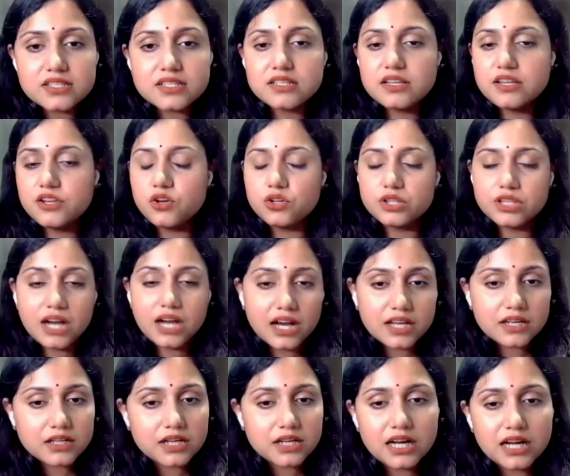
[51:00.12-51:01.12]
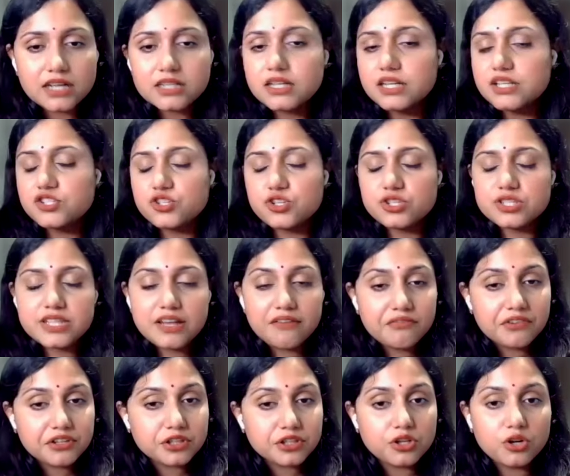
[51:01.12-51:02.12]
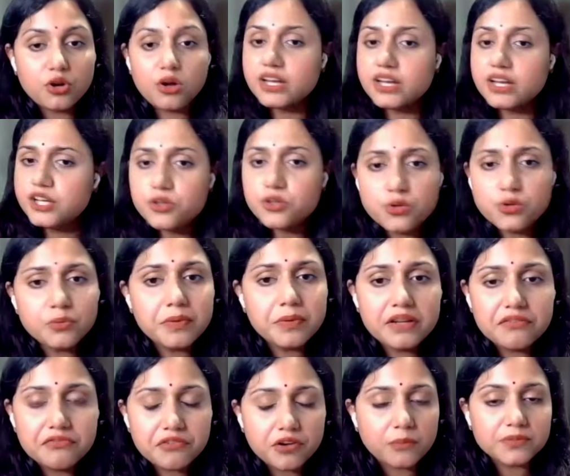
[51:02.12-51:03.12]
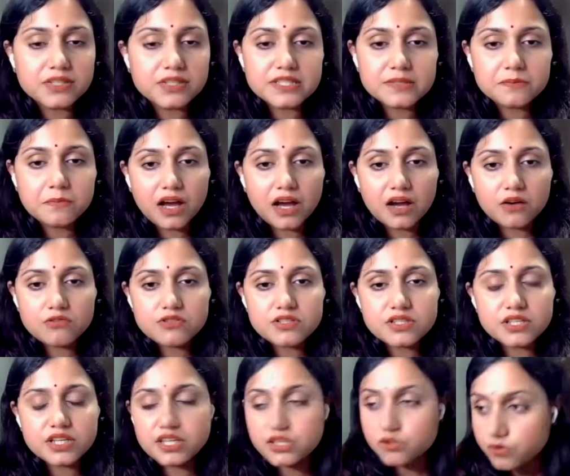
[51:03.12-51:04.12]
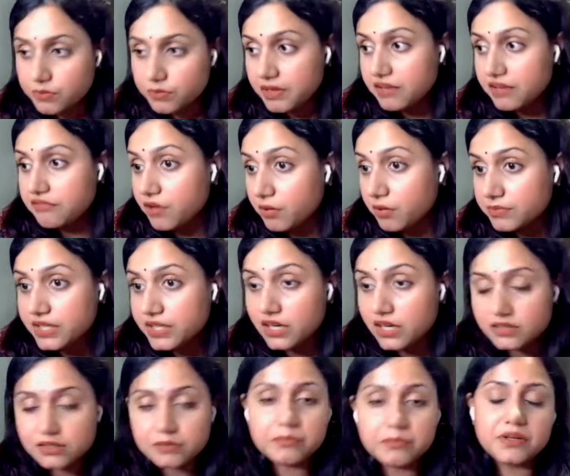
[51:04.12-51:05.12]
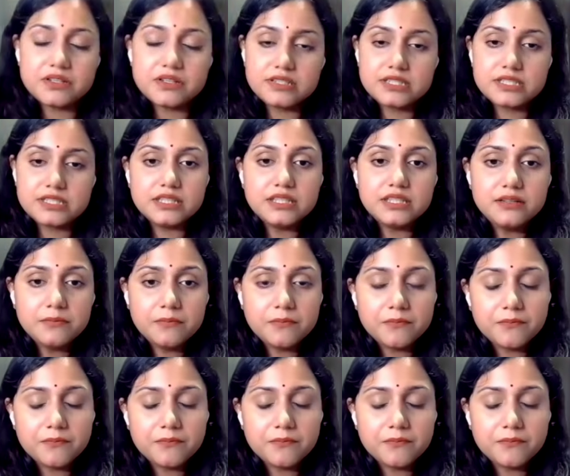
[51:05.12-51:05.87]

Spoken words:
is your Dharakarka, it's your seventh lord, it could be from the spouse, it could be from the other person,